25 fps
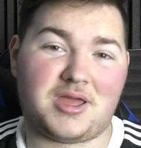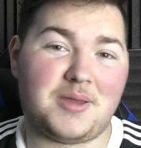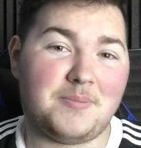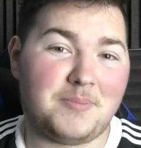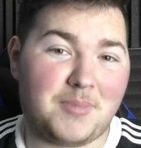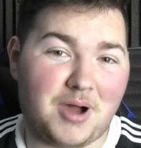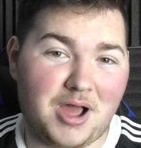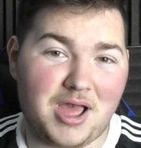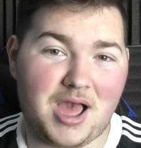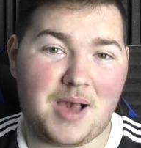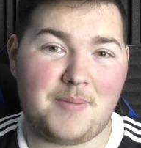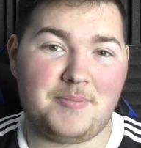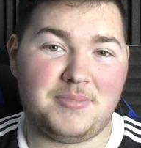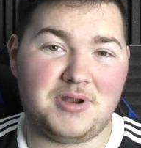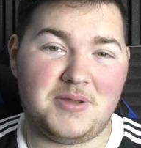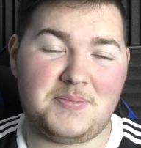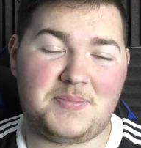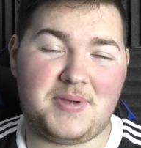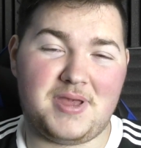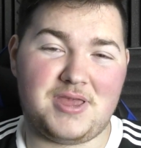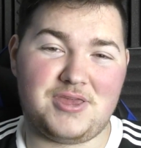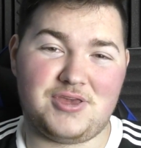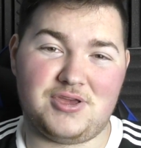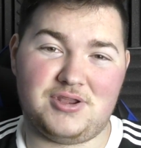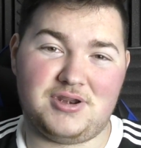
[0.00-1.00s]
In my humble
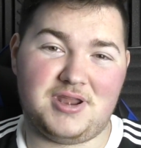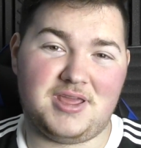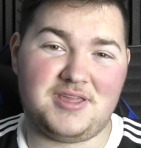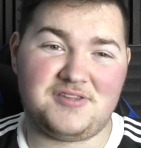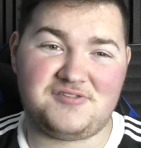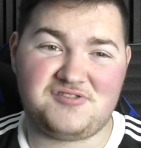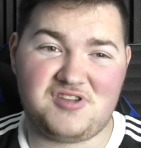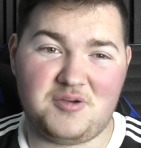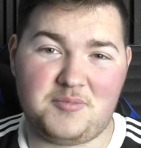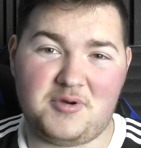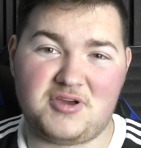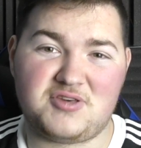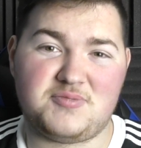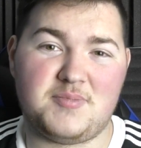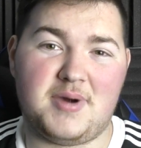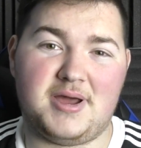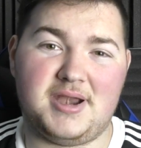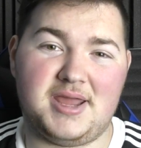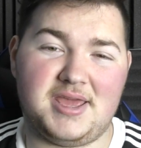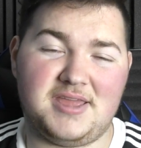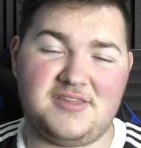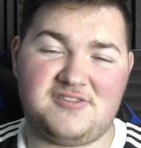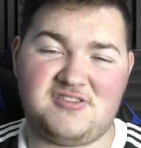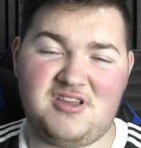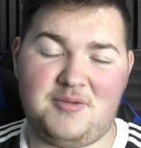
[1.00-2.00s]
opinion, it's too much
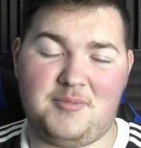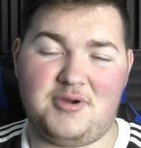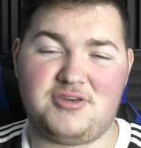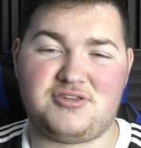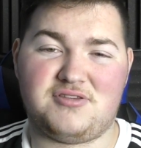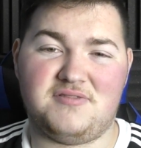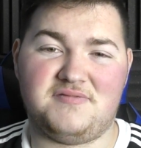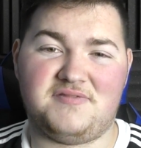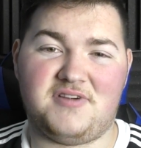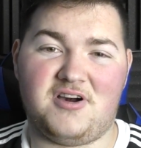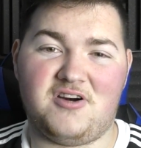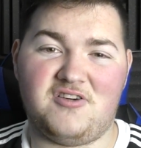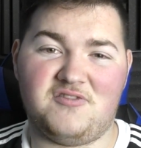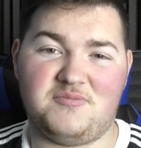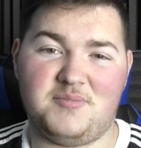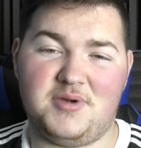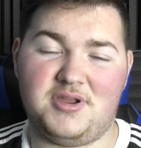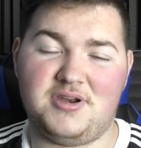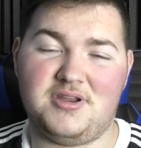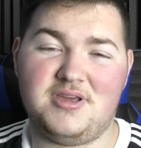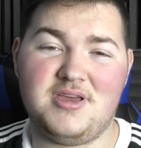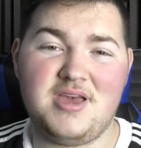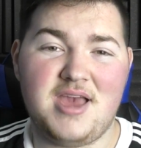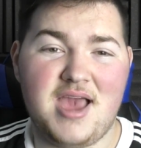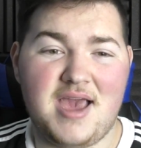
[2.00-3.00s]
money, too much
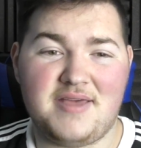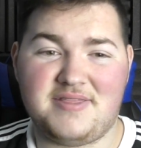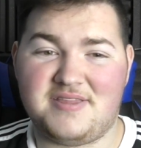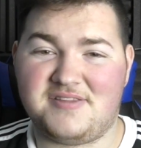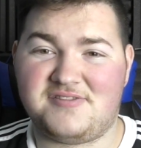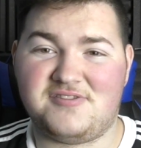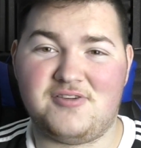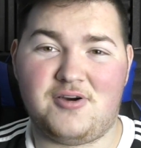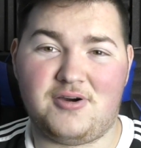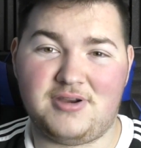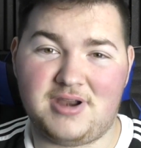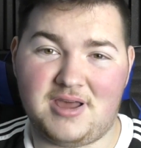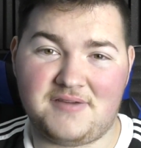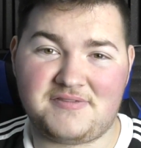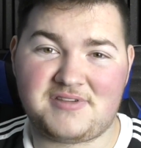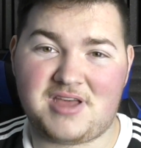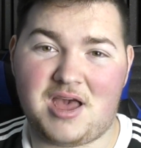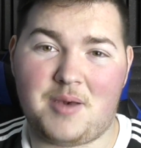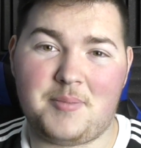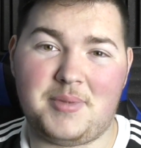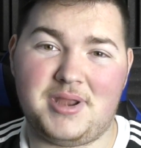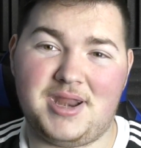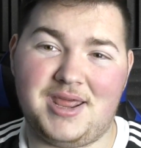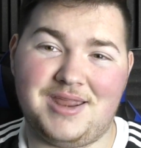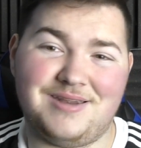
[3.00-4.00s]
involvement, and there's not enough
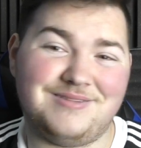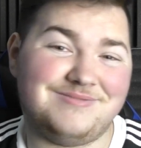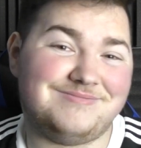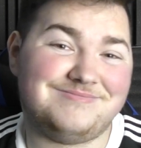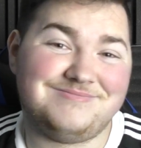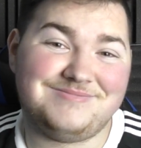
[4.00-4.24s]
coming in.